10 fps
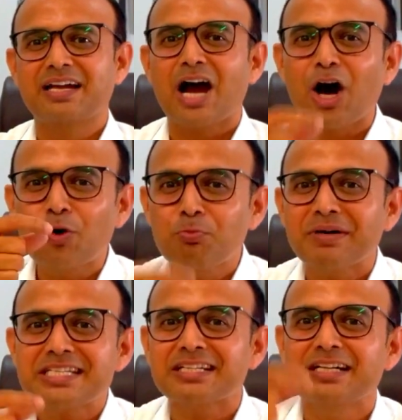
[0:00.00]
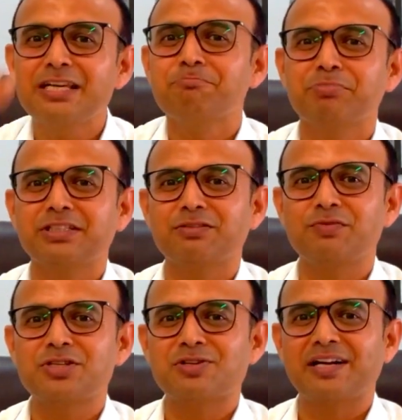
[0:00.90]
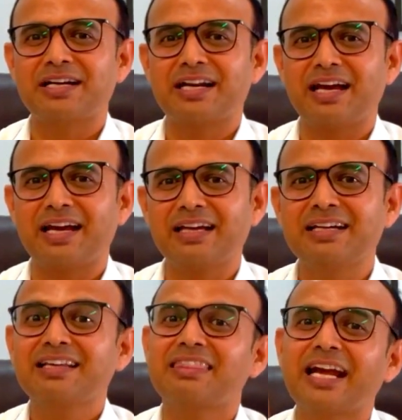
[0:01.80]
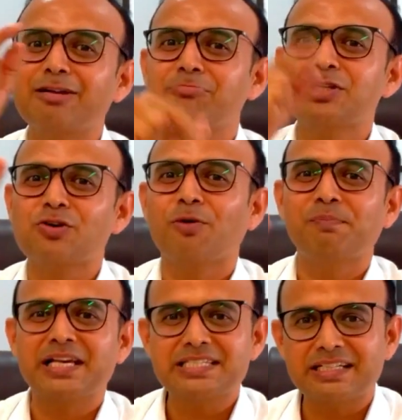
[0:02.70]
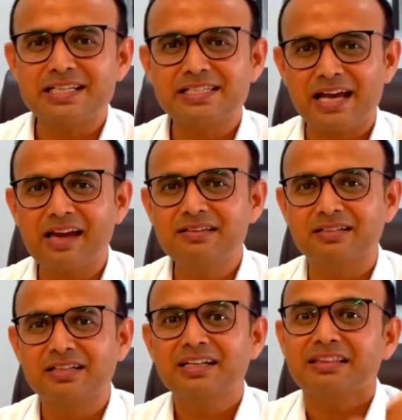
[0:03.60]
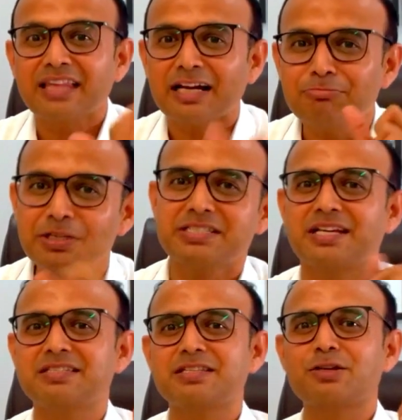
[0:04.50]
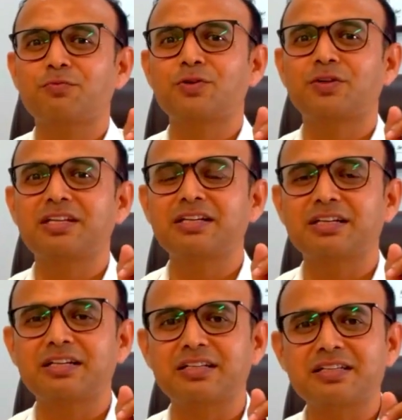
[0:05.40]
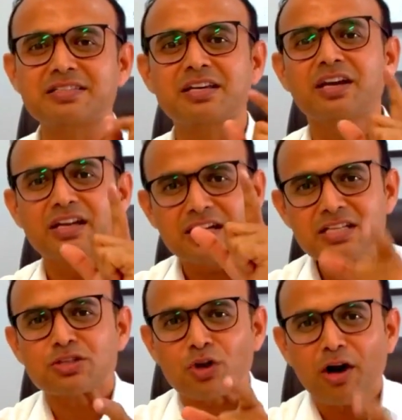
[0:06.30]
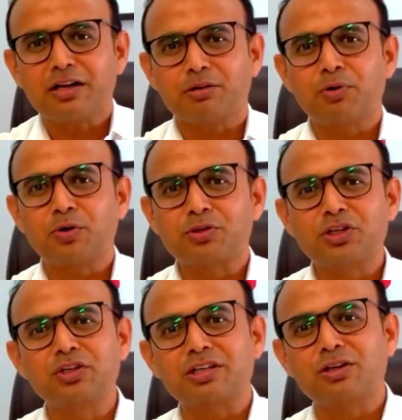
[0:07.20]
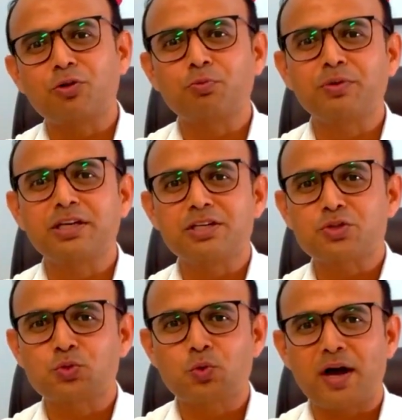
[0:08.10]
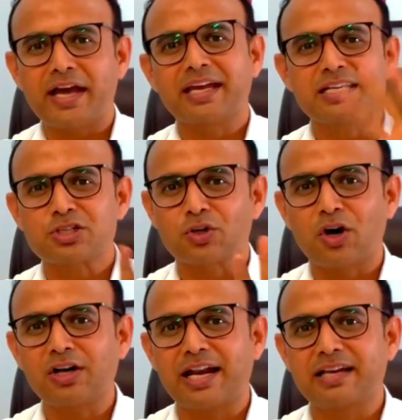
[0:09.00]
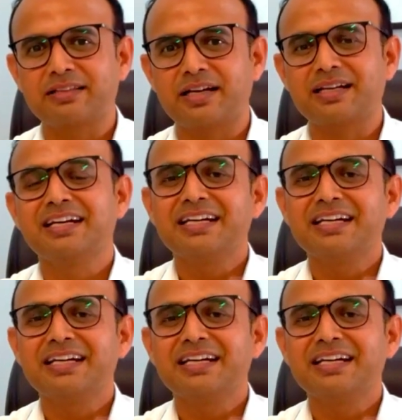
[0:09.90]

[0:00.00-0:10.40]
How much deeper the fistula tract, that much complexity is higher, that much chances of your incontinence. It's not about internal opening is too high. It's not like that.